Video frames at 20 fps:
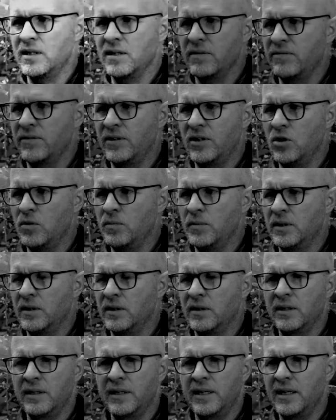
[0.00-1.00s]
is a
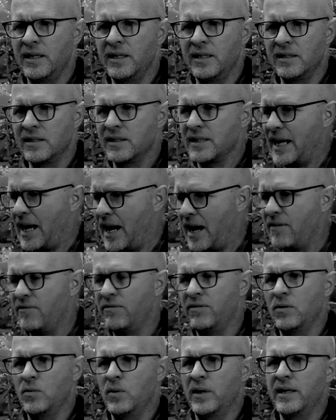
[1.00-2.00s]
phenomenon that is
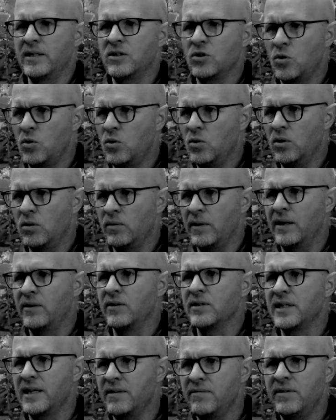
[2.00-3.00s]
everywhere. It's all around
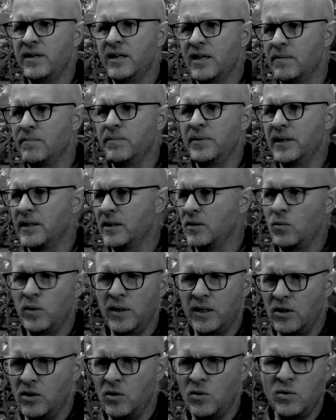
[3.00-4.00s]
us. Every company that
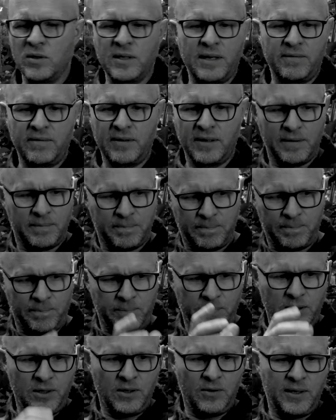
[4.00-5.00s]
we use, every,
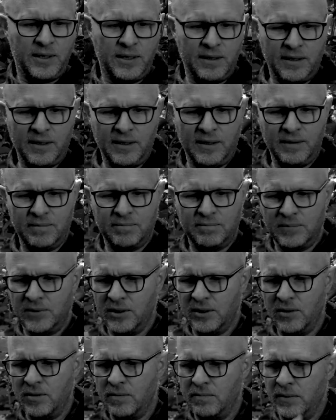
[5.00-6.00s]
you know, anything,
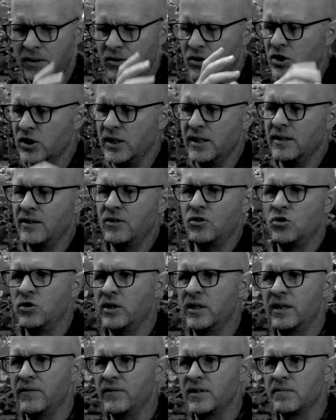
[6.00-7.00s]
you know, milkshake that you
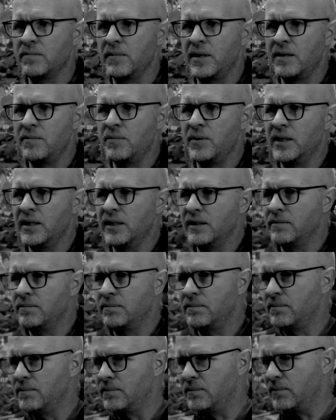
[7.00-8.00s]
drink, if it's made by a
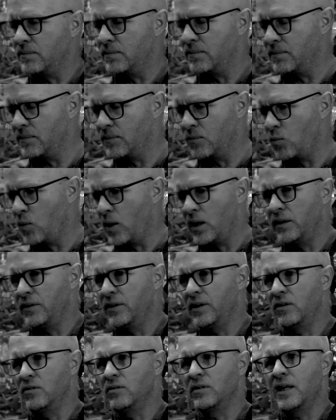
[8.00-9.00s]

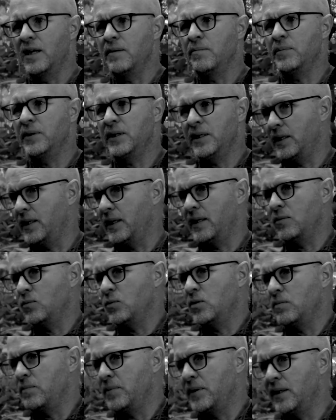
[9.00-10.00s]
well-known company, it
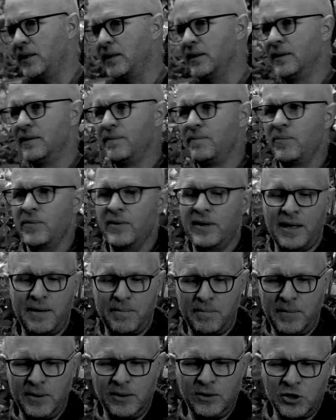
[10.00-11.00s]
will be, that
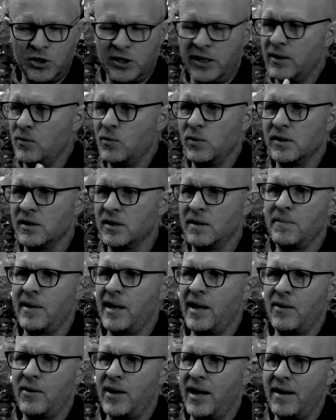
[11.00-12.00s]
milkshake will
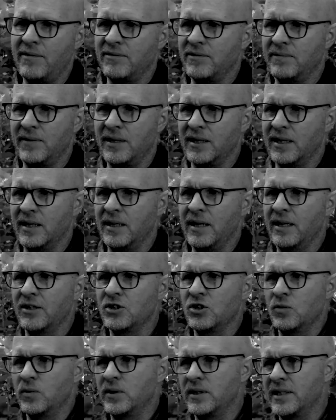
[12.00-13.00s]
somehow have a
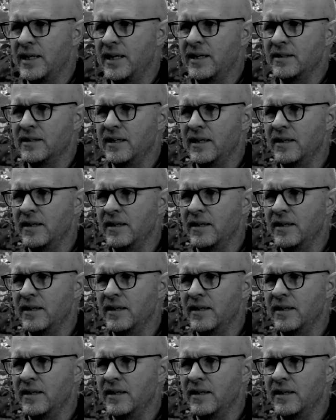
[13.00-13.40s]
connection with tax